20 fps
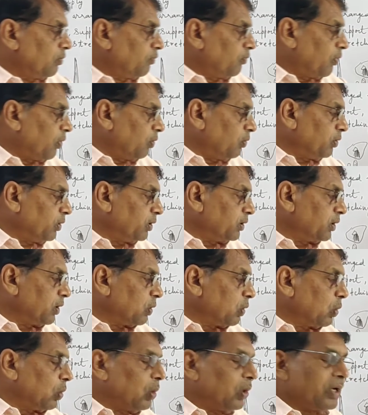found in the
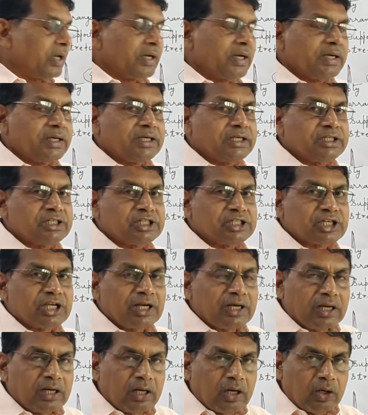coconut
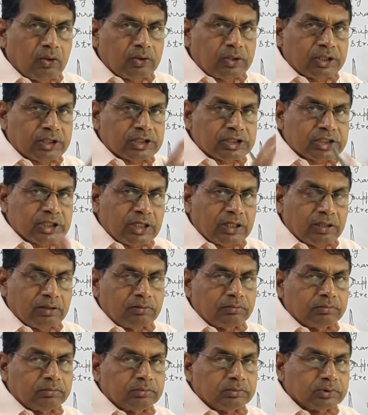shell, outer shell
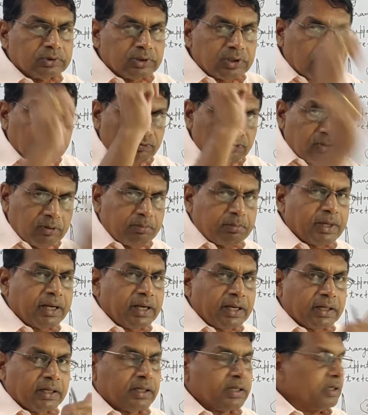that we
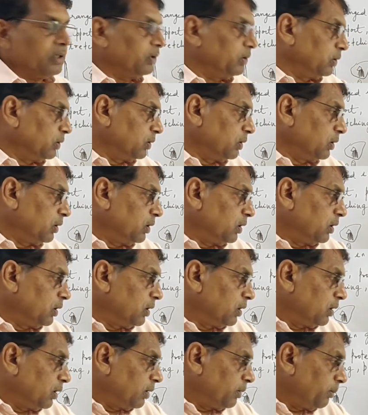break.
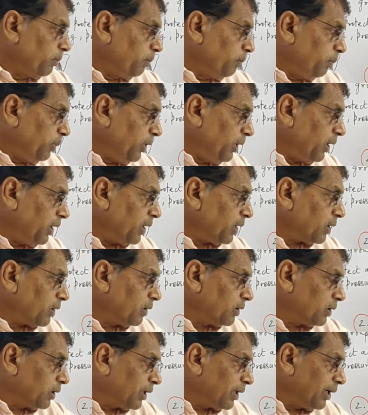Pear
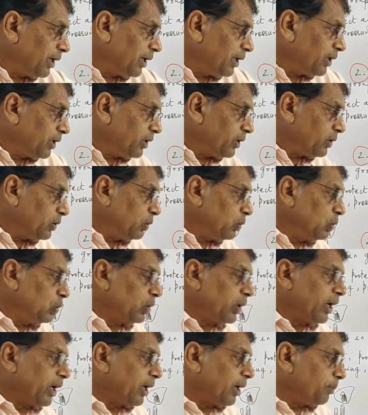related
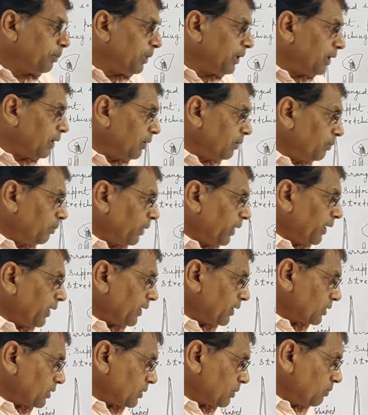to apple,
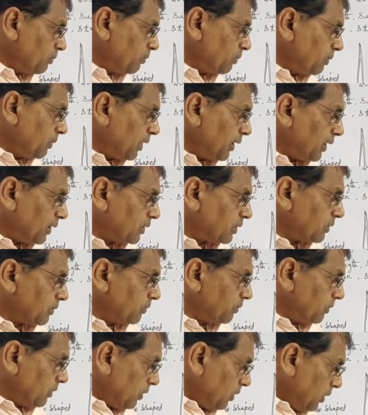Pyrus malus.
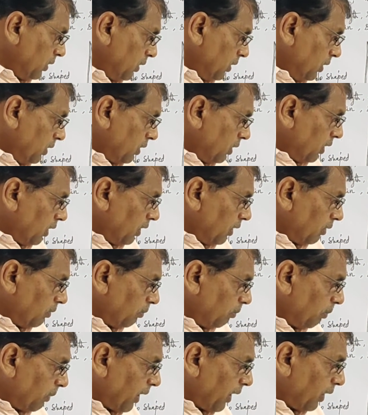Then
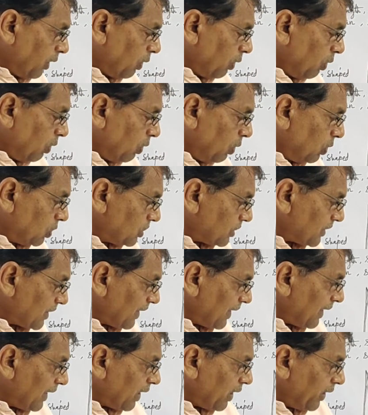
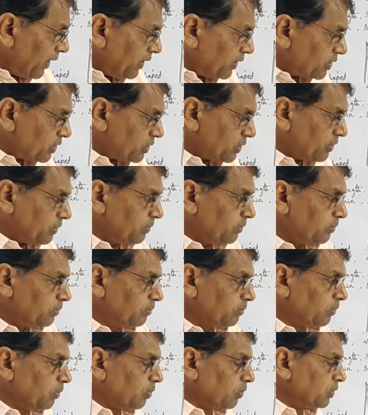macrosclerides,
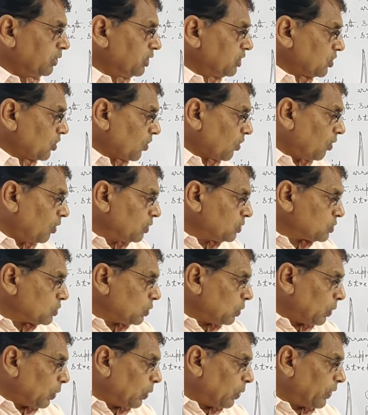these are
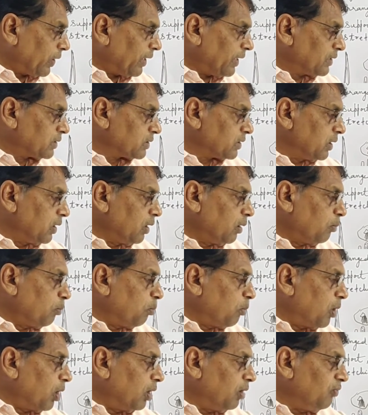also known as
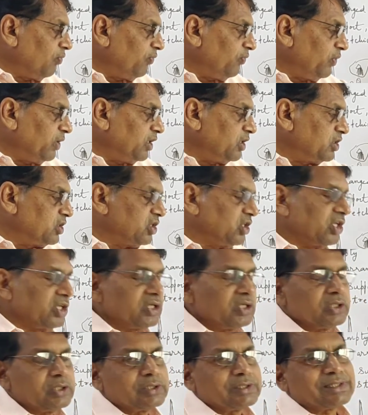
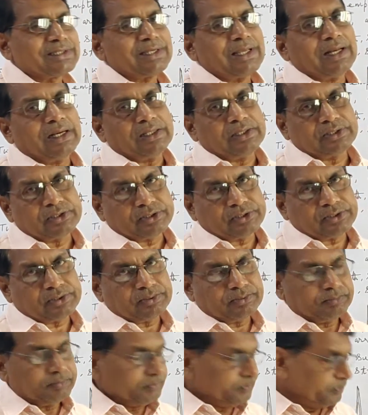Malpighian cells.